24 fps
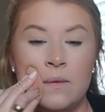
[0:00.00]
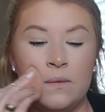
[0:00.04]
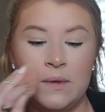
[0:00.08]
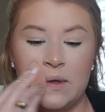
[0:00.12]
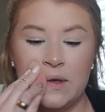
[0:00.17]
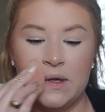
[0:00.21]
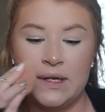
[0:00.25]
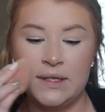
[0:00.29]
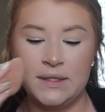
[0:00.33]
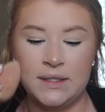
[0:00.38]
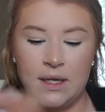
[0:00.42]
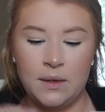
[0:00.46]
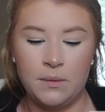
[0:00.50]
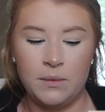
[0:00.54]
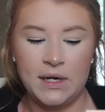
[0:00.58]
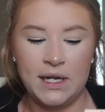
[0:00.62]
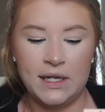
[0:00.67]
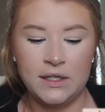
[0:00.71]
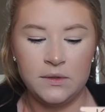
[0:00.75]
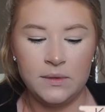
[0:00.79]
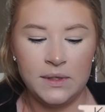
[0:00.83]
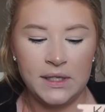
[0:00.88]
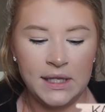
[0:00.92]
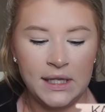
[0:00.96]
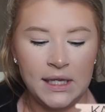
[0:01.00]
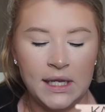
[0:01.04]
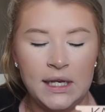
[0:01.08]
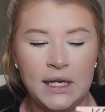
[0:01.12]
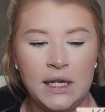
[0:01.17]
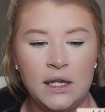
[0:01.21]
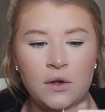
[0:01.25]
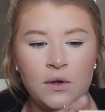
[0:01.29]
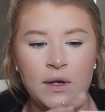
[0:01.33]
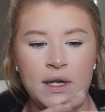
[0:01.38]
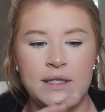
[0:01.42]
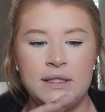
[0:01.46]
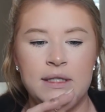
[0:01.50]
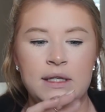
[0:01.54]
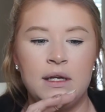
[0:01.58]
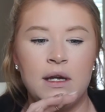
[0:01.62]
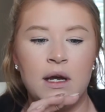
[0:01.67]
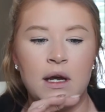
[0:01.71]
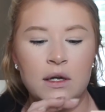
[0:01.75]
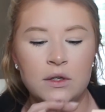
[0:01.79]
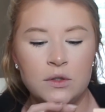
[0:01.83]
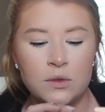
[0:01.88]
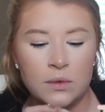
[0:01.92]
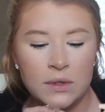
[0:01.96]
Like I said, we're not doing like any crazy
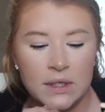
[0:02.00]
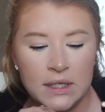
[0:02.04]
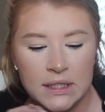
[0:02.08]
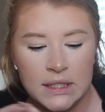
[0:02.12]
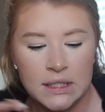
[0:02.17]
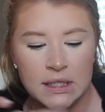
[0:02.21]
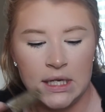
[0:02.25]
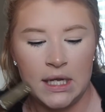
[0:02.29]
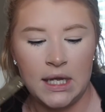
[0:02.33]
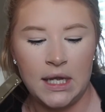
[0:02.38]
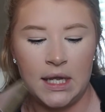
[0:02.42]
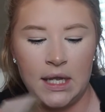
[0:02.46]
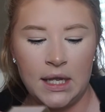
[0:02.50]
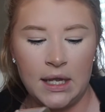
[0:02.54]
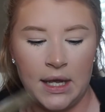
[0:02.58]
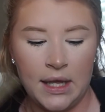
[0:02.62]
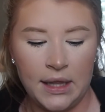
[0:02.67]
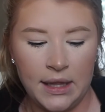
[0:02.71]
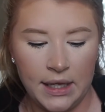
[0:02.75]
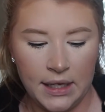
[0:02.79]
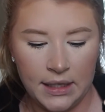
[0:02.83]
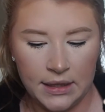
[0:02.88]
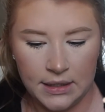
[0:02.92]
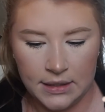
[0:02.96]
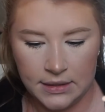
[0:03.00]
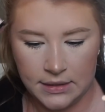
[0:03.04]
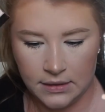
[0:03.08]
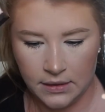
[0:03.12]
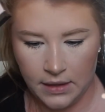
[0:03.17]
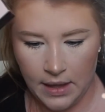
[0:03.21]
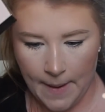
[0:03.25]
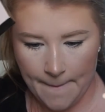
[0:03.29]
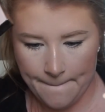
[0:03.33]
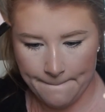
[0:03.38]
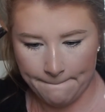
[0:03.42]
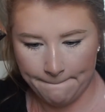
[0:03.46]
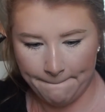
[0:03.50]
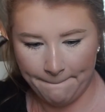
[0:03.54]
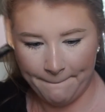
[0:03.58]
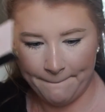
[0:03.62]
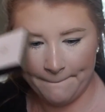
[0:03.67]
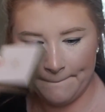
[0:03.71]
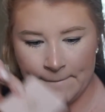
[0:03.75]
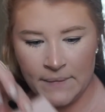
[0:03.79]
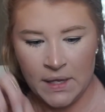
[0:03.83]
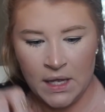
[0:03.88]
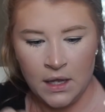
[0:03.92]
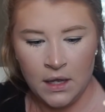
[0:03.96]
contouring today. I like this a lot.
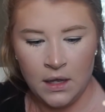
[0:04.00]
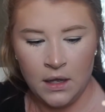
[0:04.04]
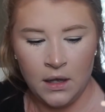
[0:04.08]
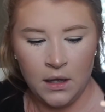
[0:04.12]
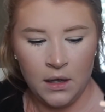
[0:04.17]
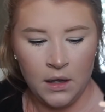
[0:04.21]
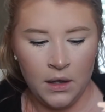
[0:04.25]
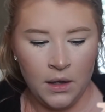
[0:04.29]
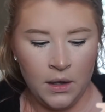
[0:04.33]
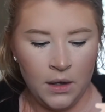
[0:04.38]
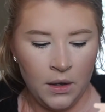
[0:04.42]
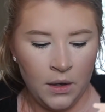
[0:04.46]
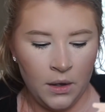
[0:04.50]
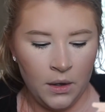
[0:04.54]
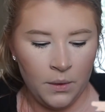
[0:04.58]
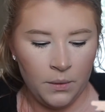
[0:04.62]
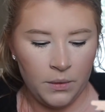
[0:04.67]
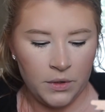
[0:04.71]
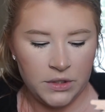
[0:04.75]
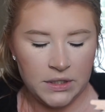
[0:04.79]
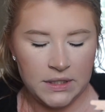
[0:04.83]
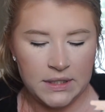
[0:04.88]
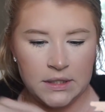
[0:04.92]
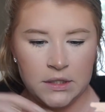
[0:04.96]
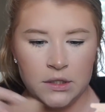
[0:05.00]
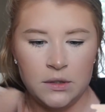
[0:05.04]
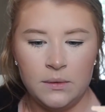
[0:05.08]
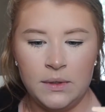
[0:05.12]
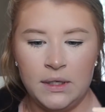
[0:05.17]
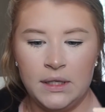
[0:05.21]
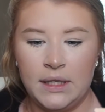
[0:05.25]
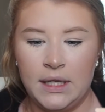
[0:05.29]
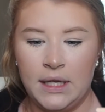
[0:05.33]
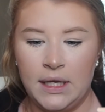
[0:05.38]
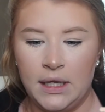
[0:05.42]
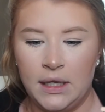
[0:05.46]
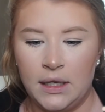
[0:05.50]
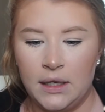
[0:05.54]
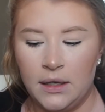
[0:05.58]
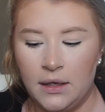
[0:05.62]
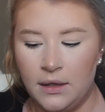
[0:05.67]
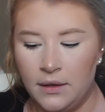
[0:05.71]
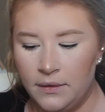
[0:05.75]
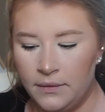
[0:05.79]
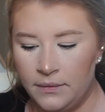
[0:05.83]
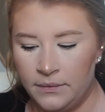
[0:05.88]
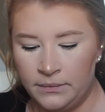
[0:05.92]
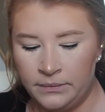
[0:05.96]
We're just doing like
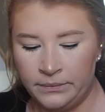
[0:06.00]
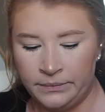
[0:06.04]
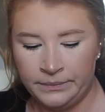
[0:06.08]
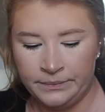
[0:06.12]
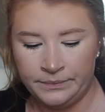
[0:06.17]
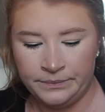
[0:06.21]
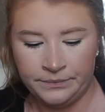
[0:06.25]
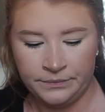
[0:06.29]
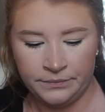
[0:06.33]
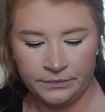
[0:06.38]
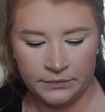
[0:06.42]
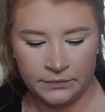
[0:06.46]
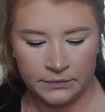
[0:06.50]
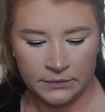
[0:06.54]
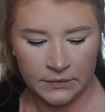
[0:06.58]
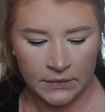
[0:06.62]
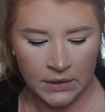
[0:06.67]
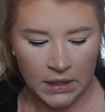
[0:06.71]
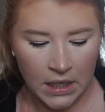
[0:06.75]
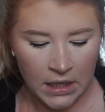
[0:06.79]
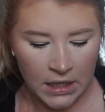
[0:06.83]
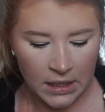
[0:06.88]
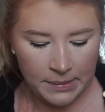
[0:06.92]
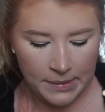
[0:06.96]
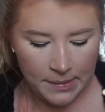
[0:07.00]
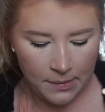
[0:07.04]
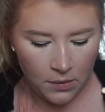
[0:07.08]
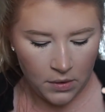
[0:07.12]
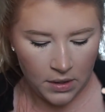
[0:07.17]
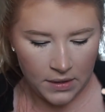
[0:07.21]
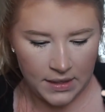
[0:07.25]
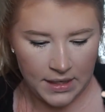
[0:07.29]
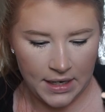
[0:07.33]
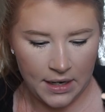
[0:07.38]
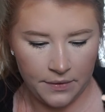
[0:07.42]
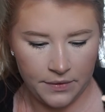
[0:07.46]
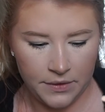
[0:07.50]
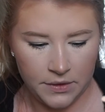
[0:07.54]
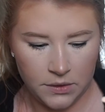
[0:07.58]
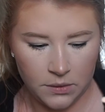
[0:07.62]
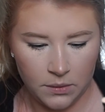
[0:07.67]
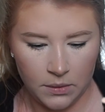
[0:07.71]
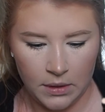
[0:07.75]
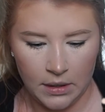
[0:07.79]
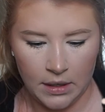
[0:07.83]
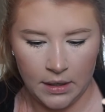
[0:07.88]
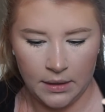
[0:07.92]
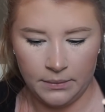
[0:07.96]
a little bit more than out the
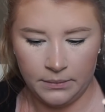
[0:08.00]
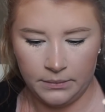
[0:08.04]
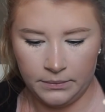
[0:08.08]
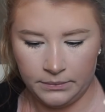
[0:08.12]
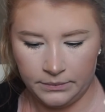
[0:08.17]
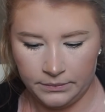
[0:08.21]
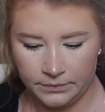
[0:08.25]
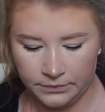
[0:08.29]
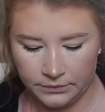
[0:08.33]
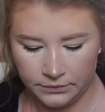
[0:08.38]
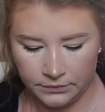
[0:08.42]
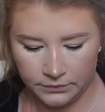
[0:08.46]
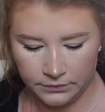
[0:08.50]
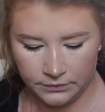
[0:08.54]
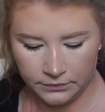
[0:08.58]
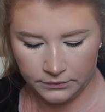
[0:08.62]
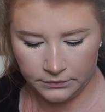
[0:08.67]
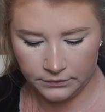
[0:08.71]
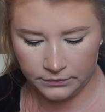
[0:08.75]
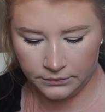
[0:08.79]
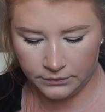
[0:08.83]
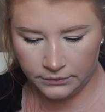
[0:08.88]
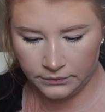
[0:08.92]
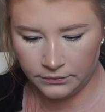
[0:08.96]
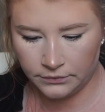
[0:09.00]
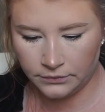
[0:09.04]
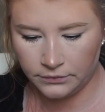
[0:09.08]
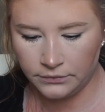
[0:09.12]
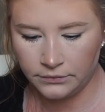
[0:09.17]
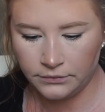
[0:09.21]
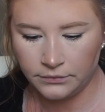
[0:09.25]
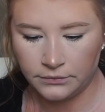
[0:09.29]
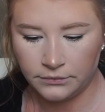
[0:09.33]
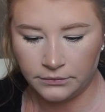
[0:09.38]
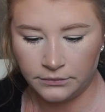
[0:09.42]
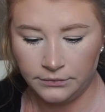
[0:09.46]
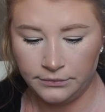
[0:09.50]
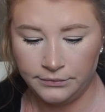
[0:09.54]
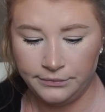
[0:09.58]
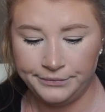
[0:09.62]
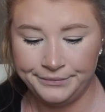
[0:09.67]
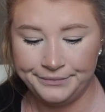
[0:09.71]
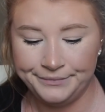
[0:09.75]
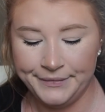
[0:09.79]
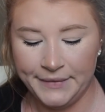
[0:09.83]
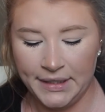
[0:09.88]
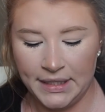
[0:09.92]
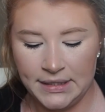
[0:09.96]
door.
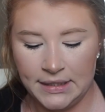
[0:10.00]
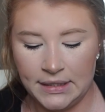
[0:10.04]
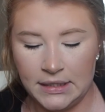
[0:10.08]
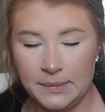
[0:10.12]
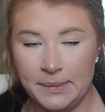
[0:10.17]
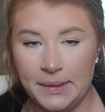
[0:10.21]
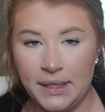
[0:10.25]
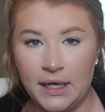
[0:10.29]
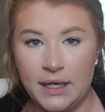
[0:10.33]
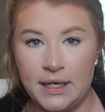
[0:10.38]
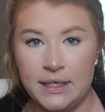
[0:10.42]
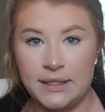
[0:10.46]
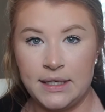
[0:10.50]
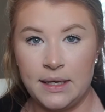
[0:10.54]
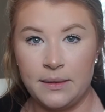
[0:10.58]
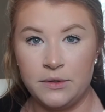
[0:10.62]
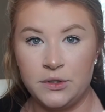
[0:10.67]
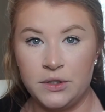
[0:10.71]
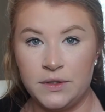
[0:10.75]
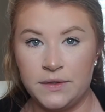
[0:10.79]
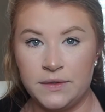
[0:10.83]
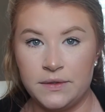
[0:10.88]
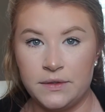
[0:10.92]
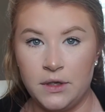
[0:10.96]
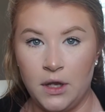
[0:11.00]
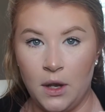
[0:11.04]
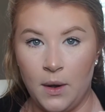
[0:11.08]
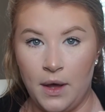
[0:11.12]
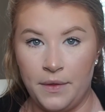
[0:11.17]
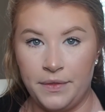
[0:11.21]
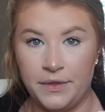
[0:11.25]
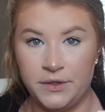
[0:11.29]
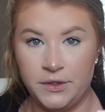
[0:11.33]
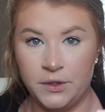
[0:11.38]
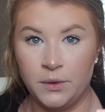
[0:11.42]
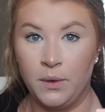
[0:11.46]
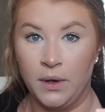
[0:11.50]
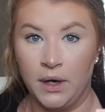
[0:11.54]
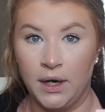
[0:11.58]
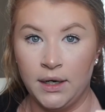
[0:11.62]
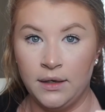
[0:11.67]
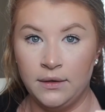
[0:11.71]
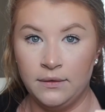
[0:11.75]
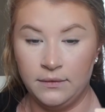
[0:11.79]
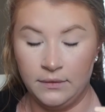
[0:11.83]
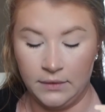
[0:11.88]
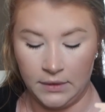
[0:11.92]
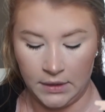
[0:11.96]
Because let's be honest, I would just go out the door.